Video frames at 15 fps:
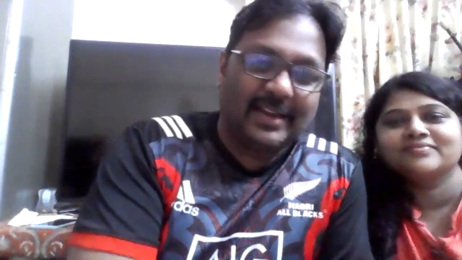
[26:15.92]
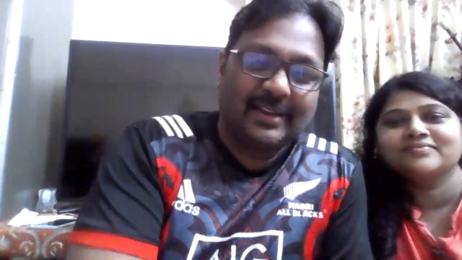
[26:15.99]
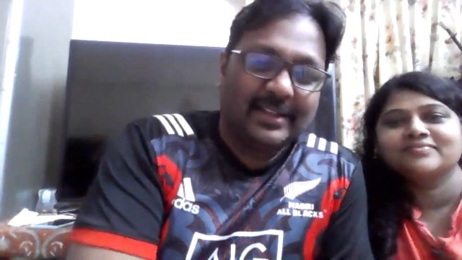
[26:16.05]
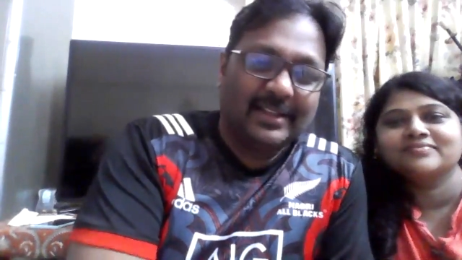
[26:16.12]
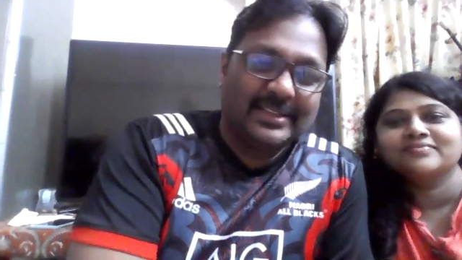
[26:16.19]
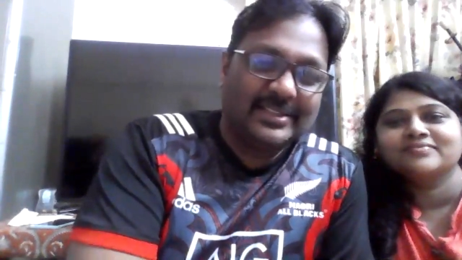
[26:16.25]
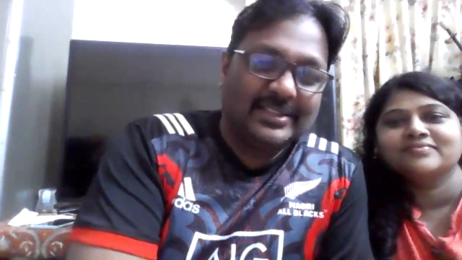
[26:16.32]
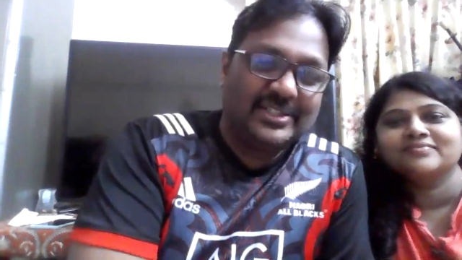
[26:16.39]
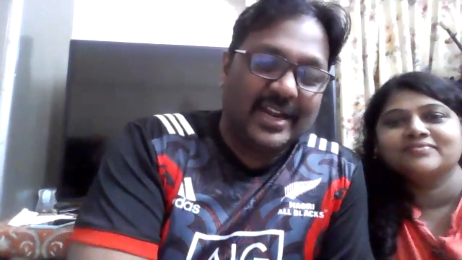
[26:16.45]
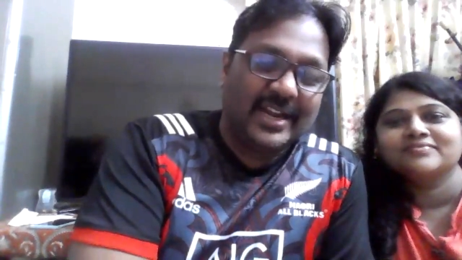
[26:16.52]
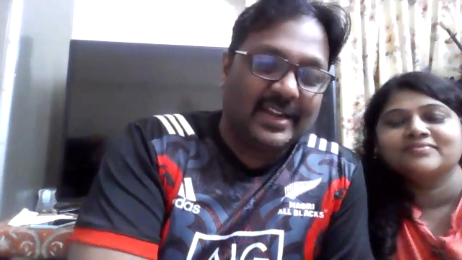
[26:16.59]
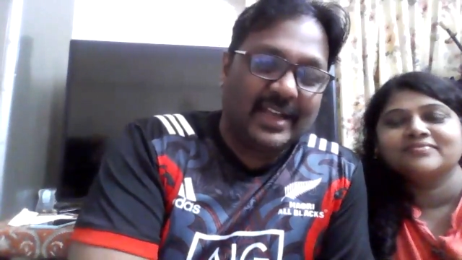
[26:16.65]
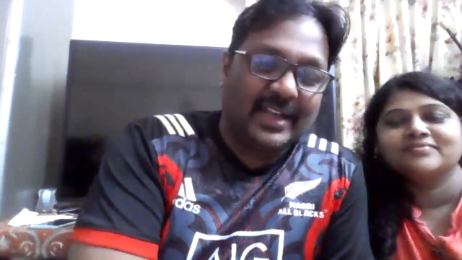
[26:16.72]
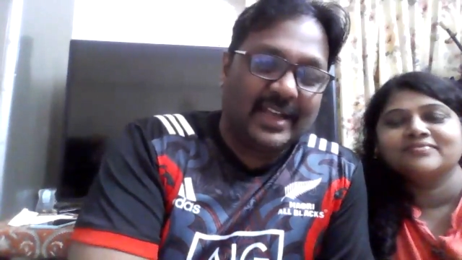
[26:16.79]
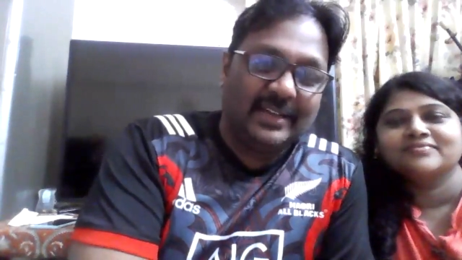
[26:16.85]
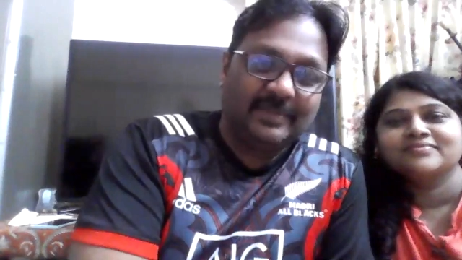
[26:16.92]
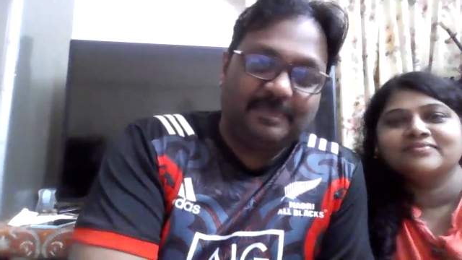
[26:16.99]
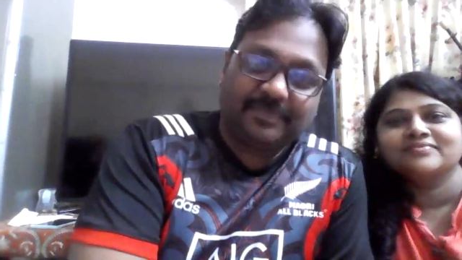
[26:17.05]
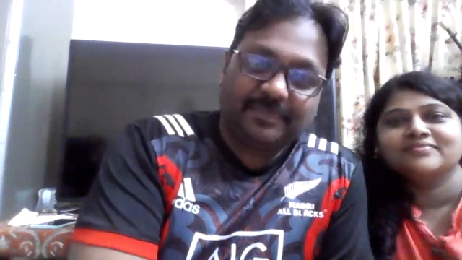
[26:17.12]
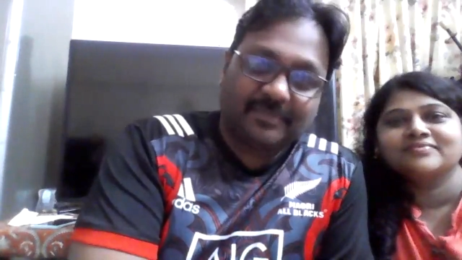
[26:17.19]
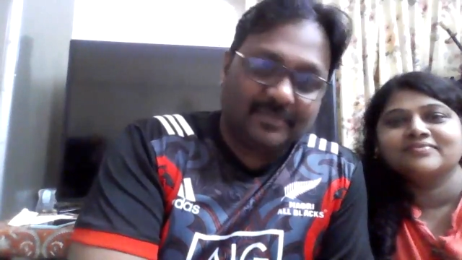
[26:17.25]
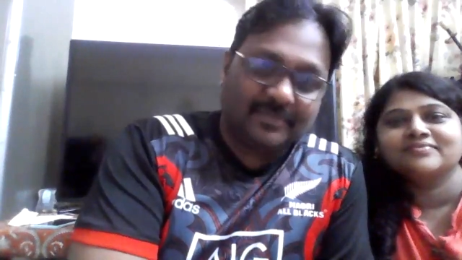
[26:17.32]
Speaker 1: the
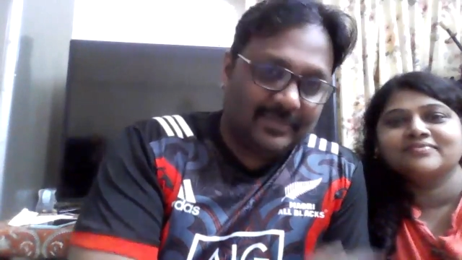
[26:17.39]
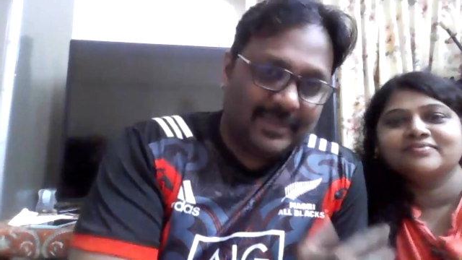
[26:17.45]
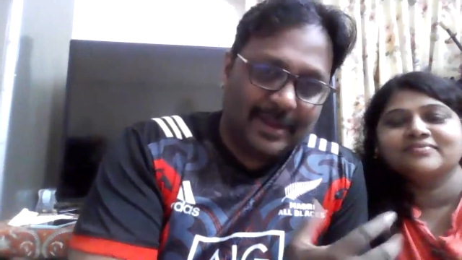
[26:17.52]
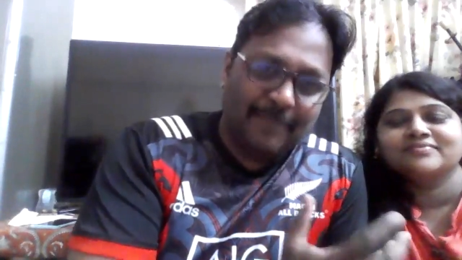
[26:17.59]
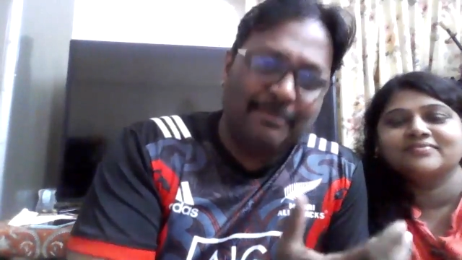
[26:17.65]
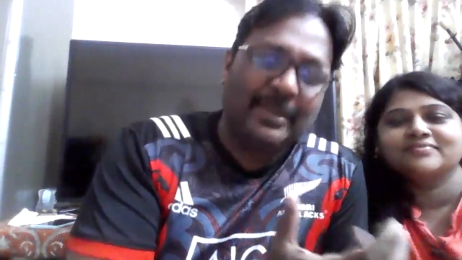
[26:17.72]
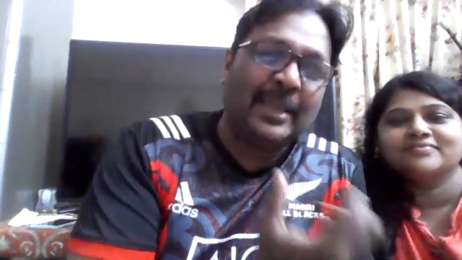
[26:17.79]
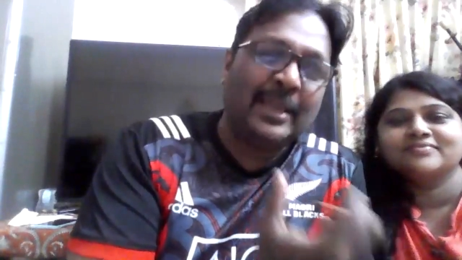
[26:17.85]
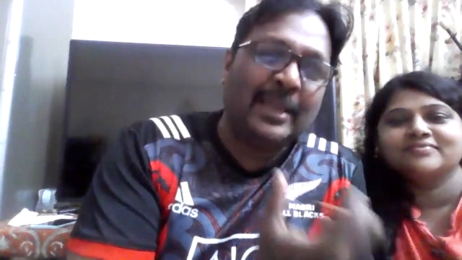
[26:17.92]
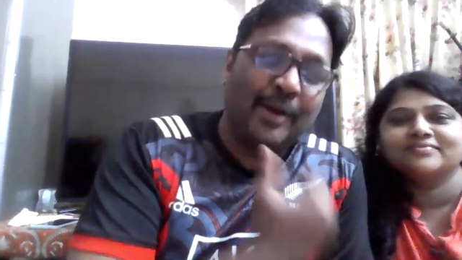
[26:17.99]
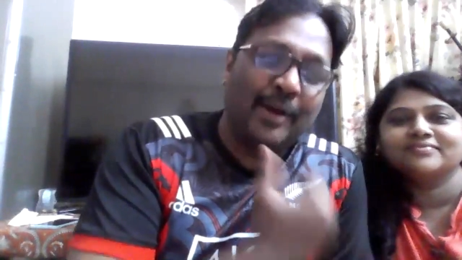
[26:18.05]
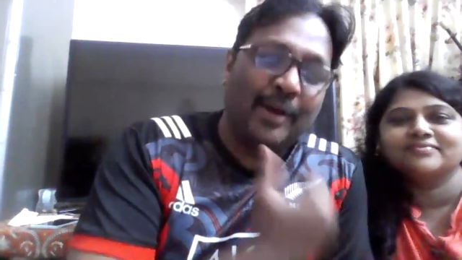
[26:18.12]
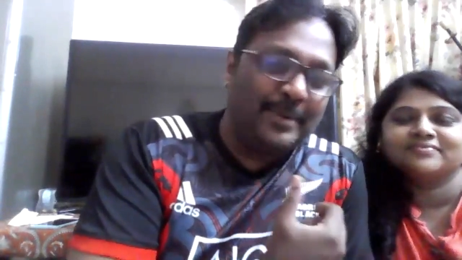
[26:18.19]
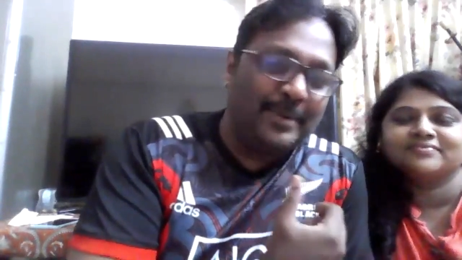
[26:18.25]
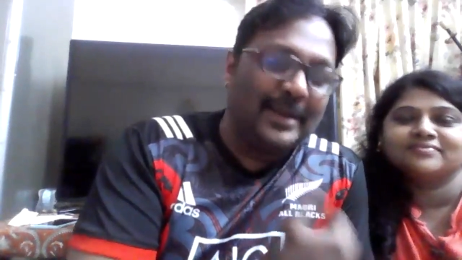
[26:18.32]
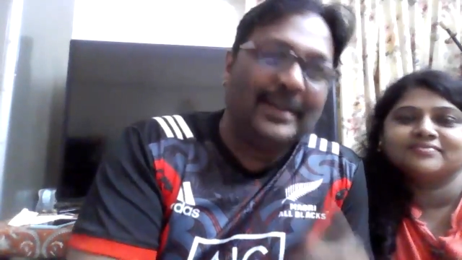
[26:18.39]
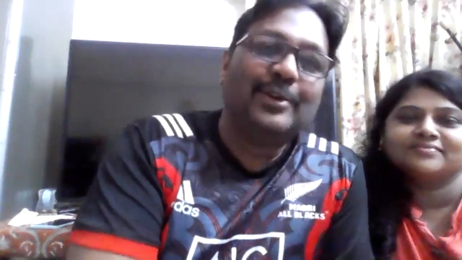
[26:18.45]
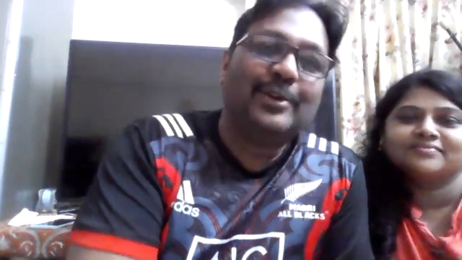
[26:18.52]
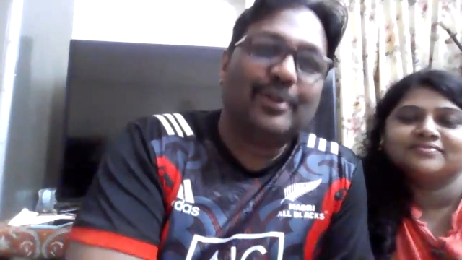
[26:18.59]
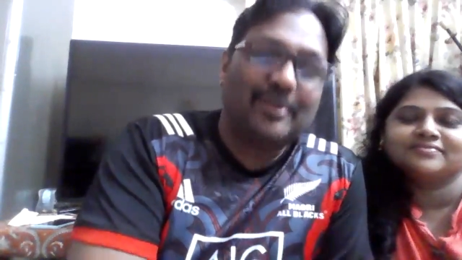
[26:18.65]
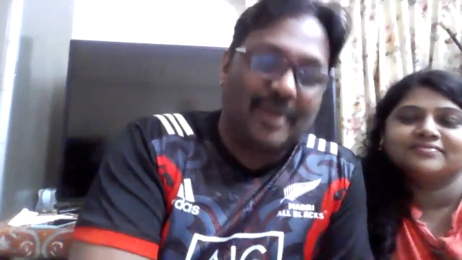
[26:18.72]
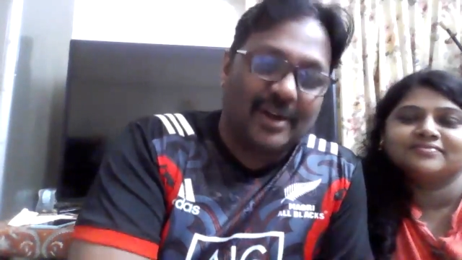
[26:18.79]
Gentile being adopted
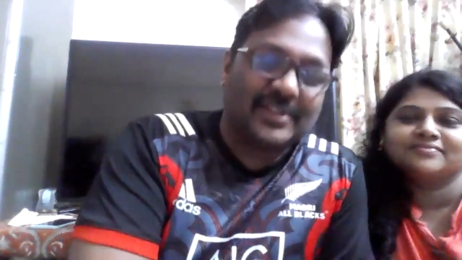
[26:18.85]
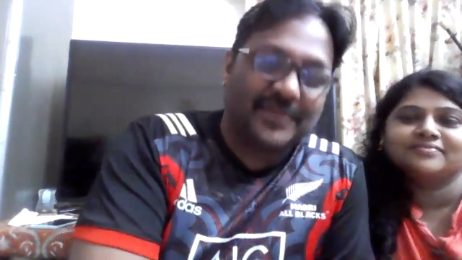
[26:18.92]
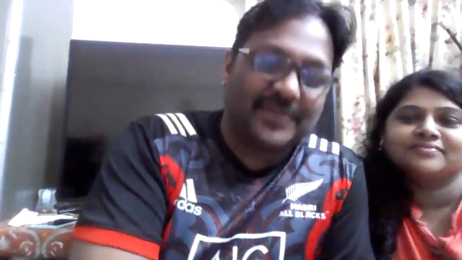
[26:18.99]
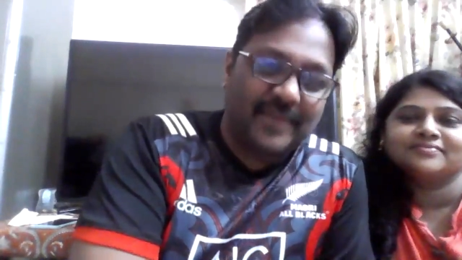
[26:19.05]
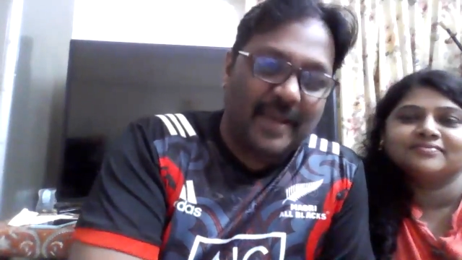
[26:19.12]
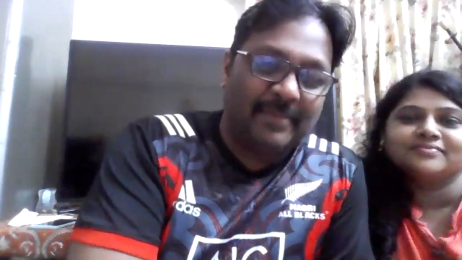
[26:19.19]
into God's mm-hmm.